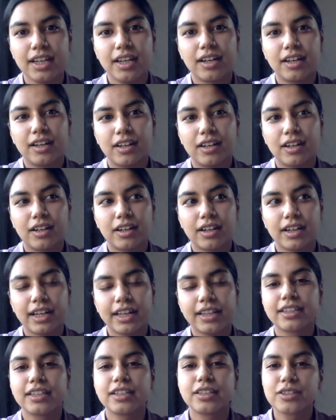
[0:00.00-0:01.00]
uh,
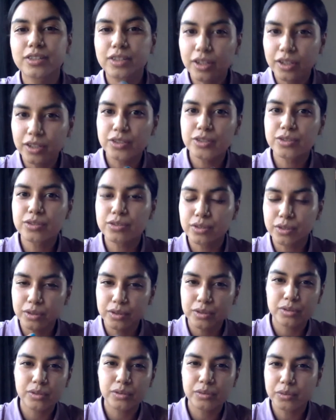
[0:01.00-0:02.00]
and then uh, uh,
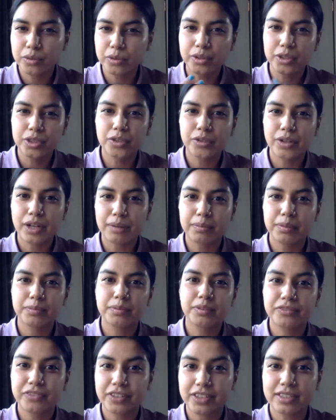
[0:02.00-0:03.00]
going to wrap up
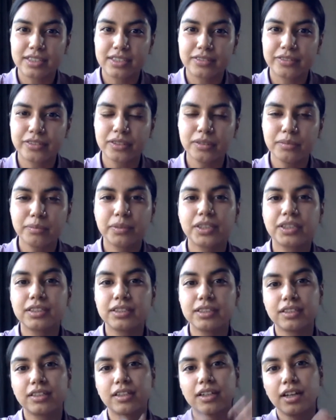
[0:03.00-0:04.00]
the festival. But
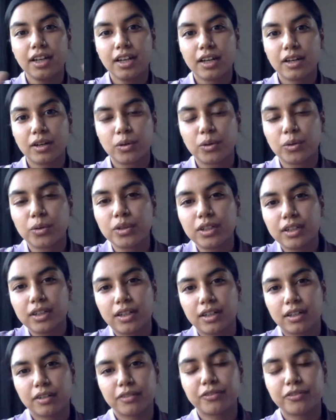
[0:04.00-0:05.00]
the whole
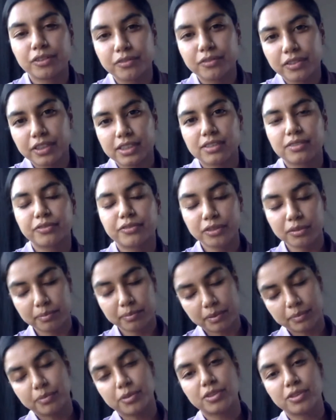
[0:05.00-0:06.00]
uh, film festival, film
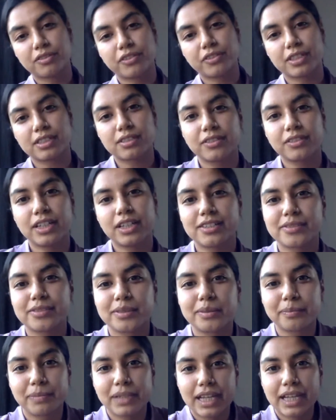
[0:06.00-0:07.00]
and music festival, has
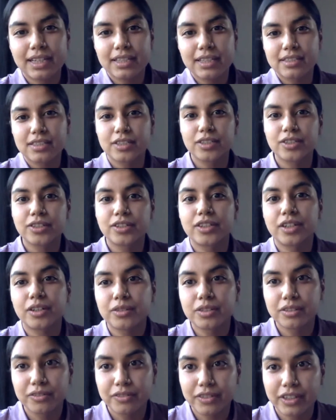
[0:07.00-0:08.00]
been planned as a
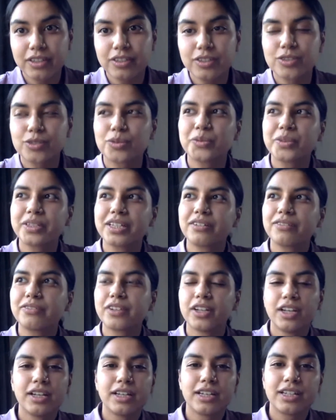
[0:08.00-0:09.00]
year-round event. So we have
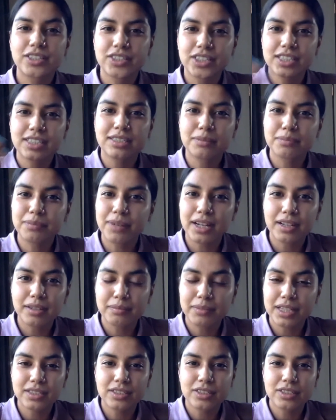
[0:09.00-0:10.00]
interesting ma-
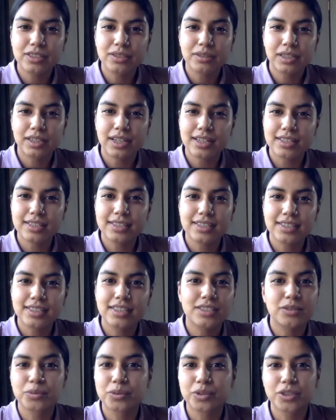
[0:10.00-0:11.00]
master
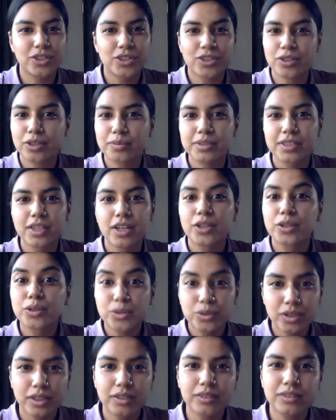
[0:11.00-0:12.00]
classes and workshops
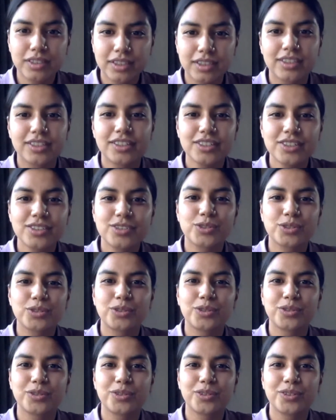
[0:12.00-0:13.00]
throughout the year.
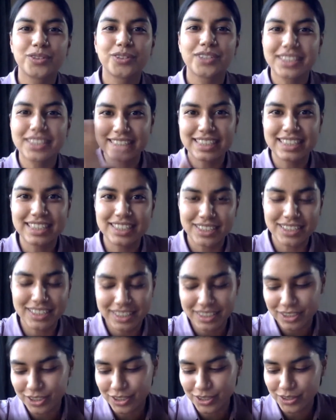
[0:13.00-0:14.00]
So you can stay
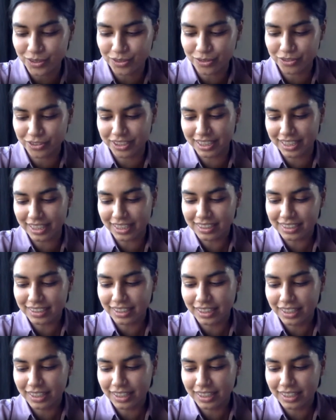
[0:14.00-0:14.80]
in tune for that.